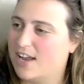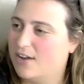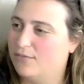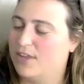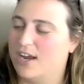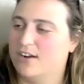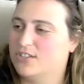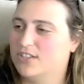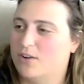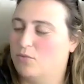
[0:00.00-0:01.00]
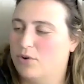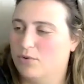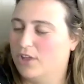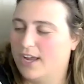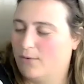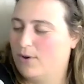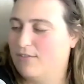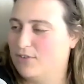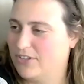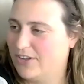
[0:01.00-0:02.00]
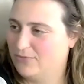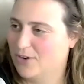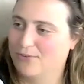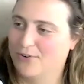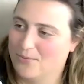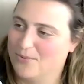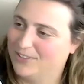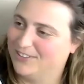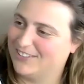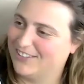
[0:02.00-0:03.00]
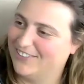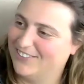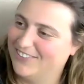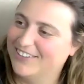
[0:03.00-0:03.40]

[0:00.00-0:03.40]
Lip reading: of theirs, and then we were like, whatever's left over we'll do.